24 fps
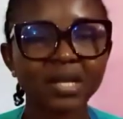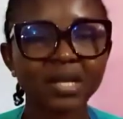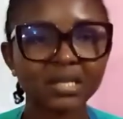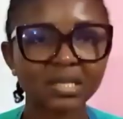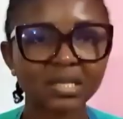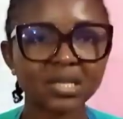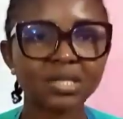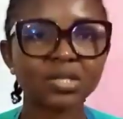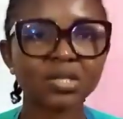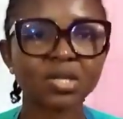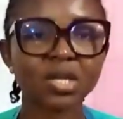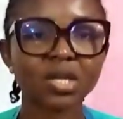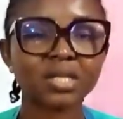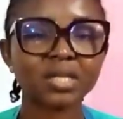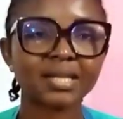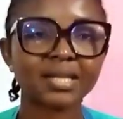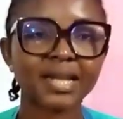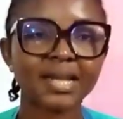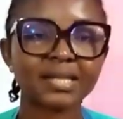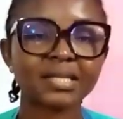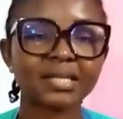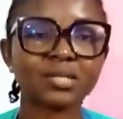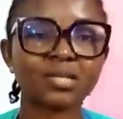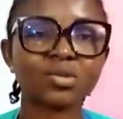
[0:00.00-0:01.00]
scissors
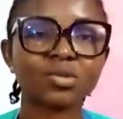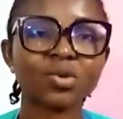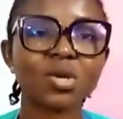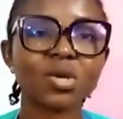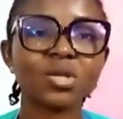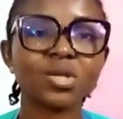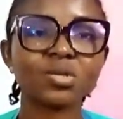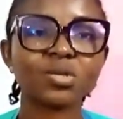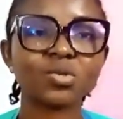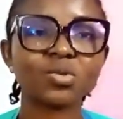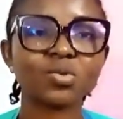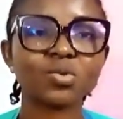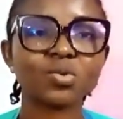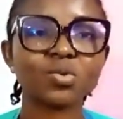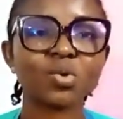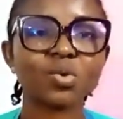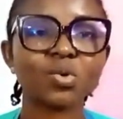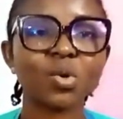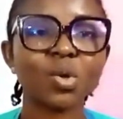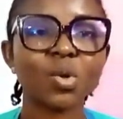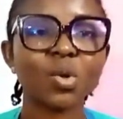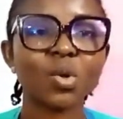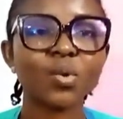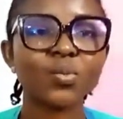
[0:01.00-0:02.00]
that is going to
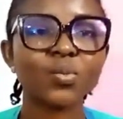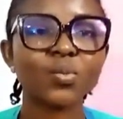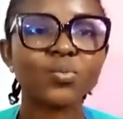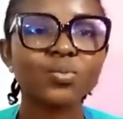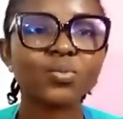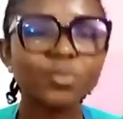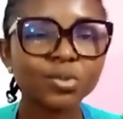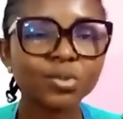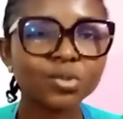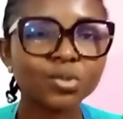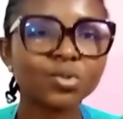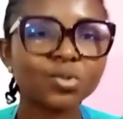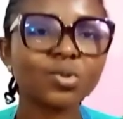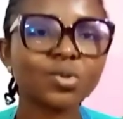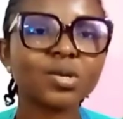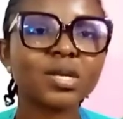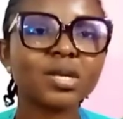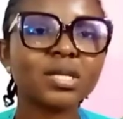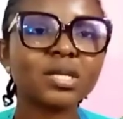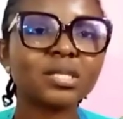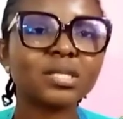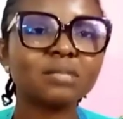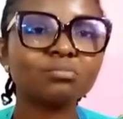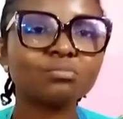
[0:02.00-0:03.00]
put you
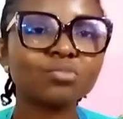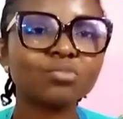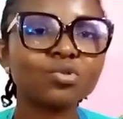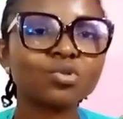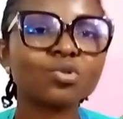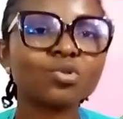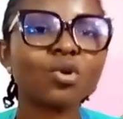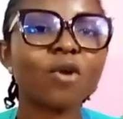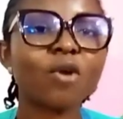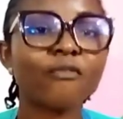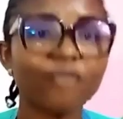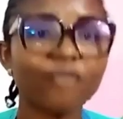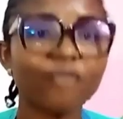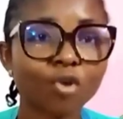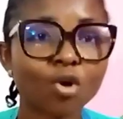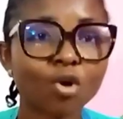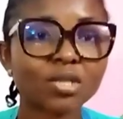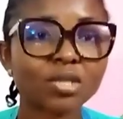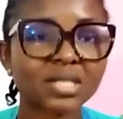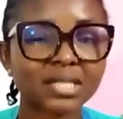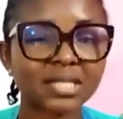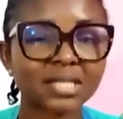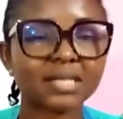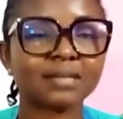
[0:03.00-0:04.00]
in the mood of
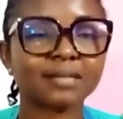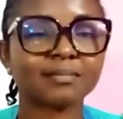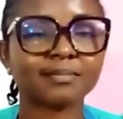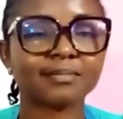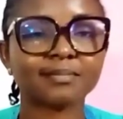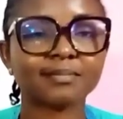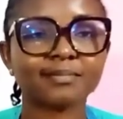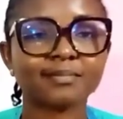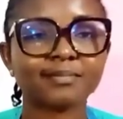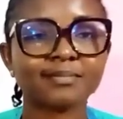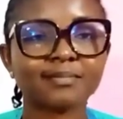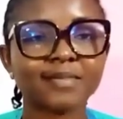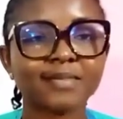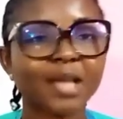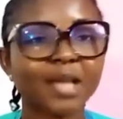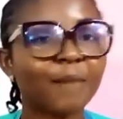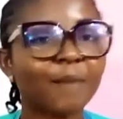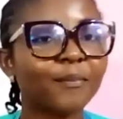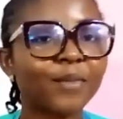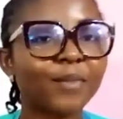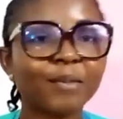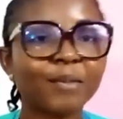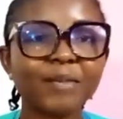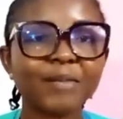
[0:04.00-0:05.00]
cutting.
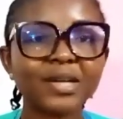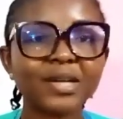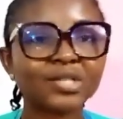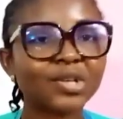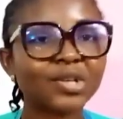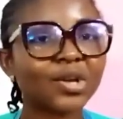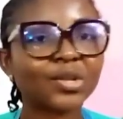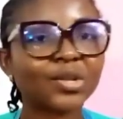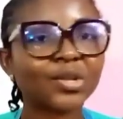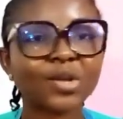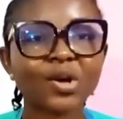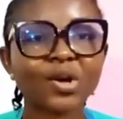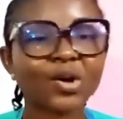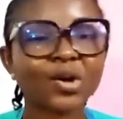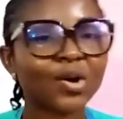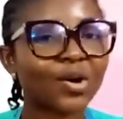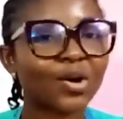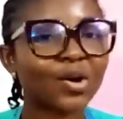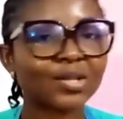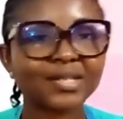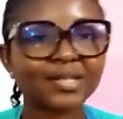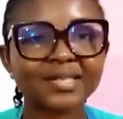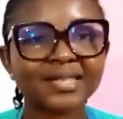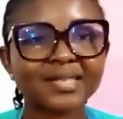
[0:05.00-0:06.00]
But make sure you don't
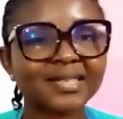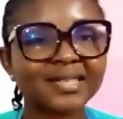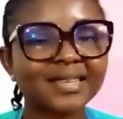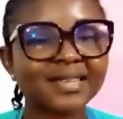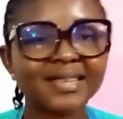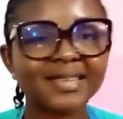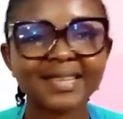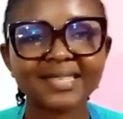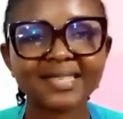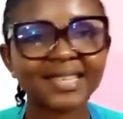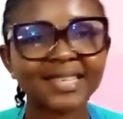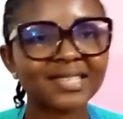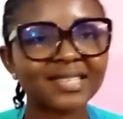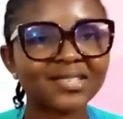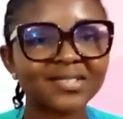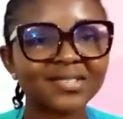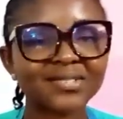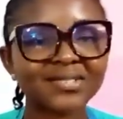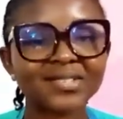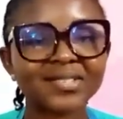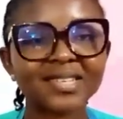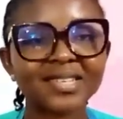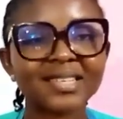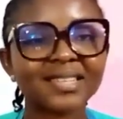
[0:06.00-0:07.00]
cut the
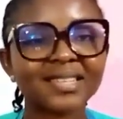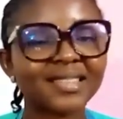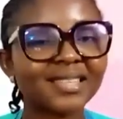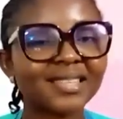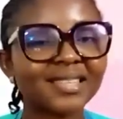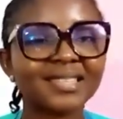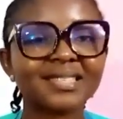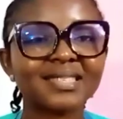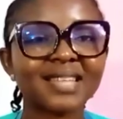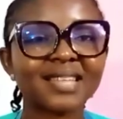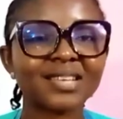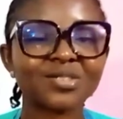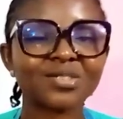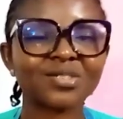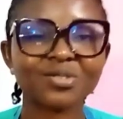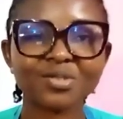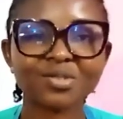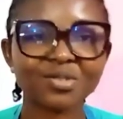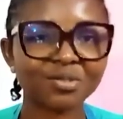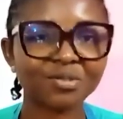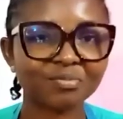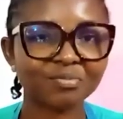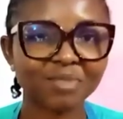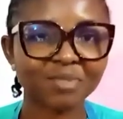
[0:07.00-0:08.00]
necessary things that
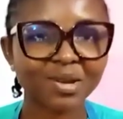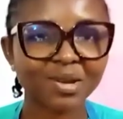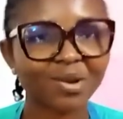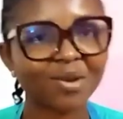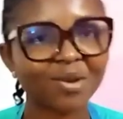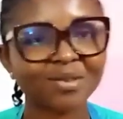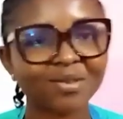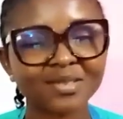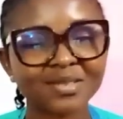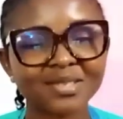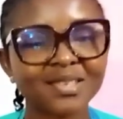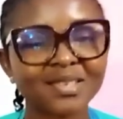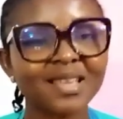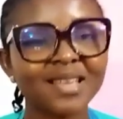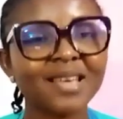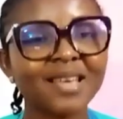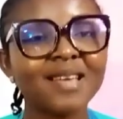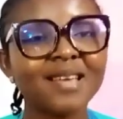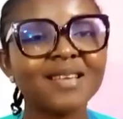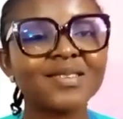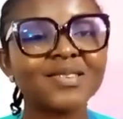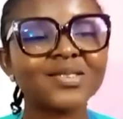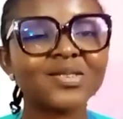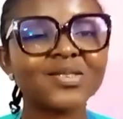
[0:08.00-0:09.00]
shouldn't be cut.
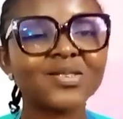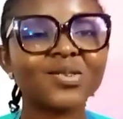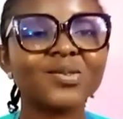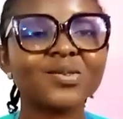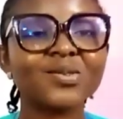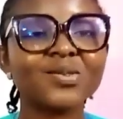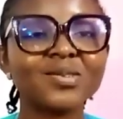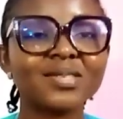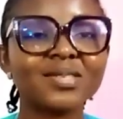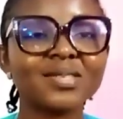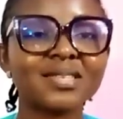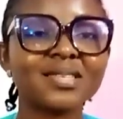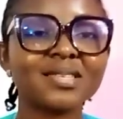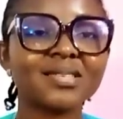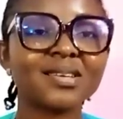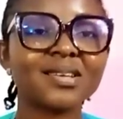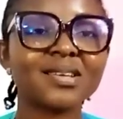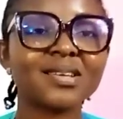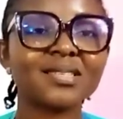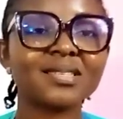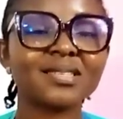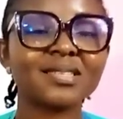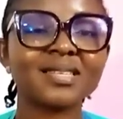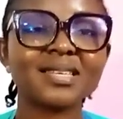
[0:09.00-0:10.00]
So good
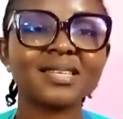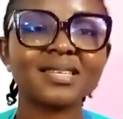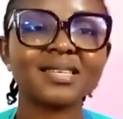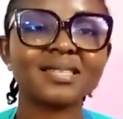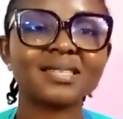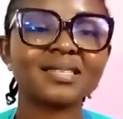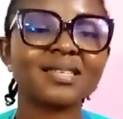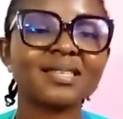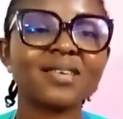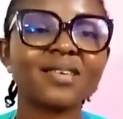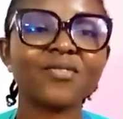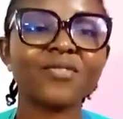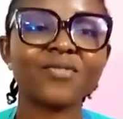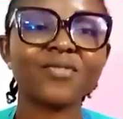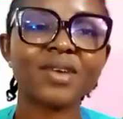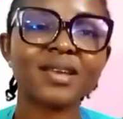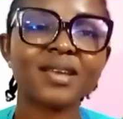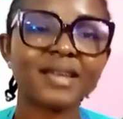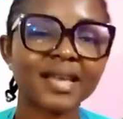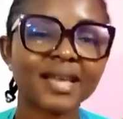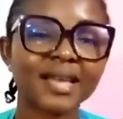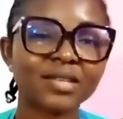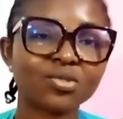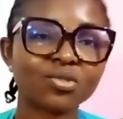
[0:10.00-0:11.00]
scissors is a very
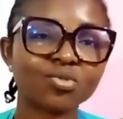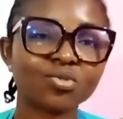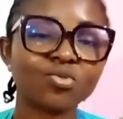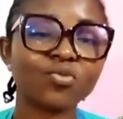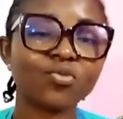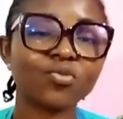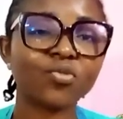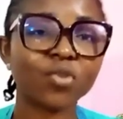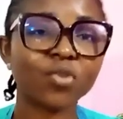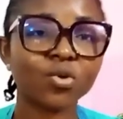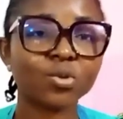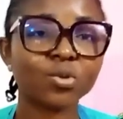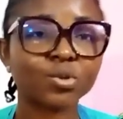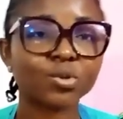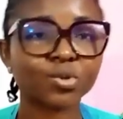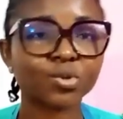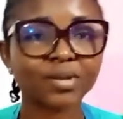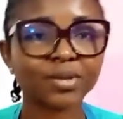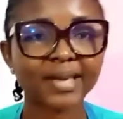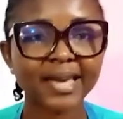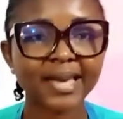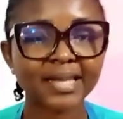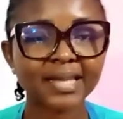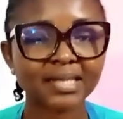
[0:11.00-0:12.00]
nice tool for you to
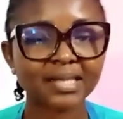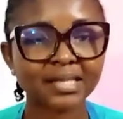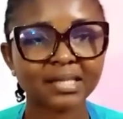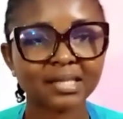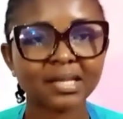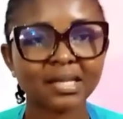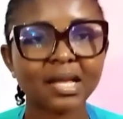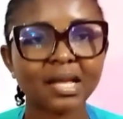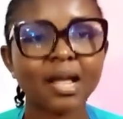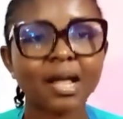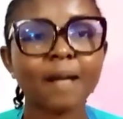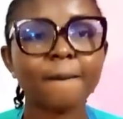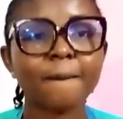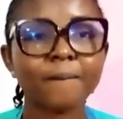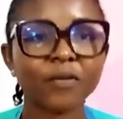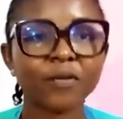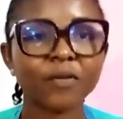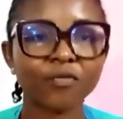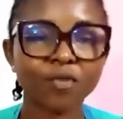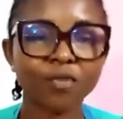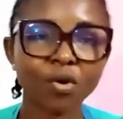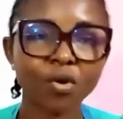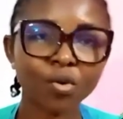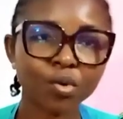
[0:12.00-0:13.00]
get
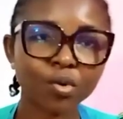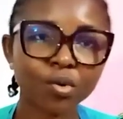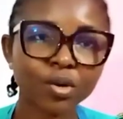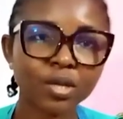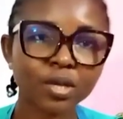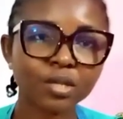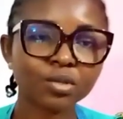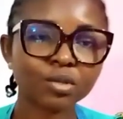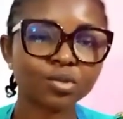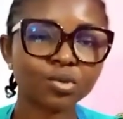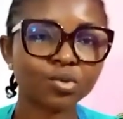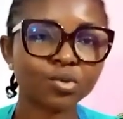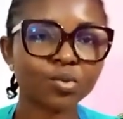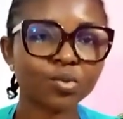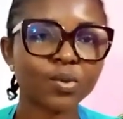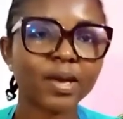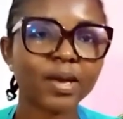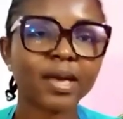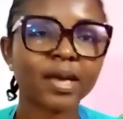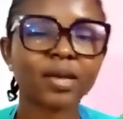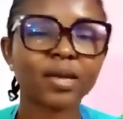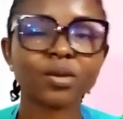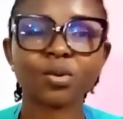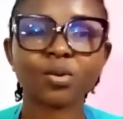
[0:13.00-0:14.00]
before going to
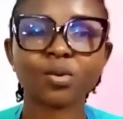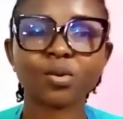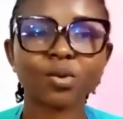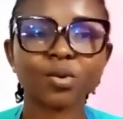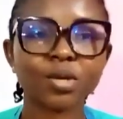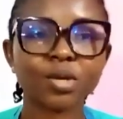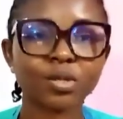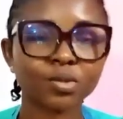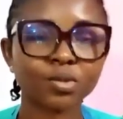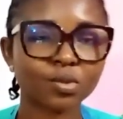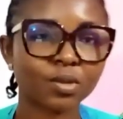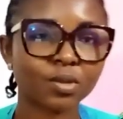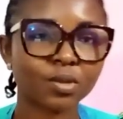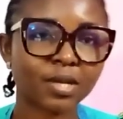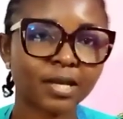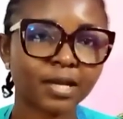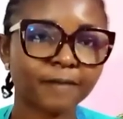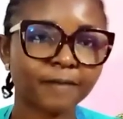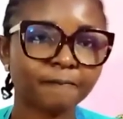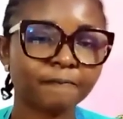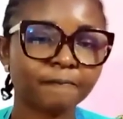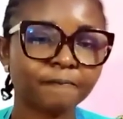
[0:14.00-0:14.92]
where you're going to learn.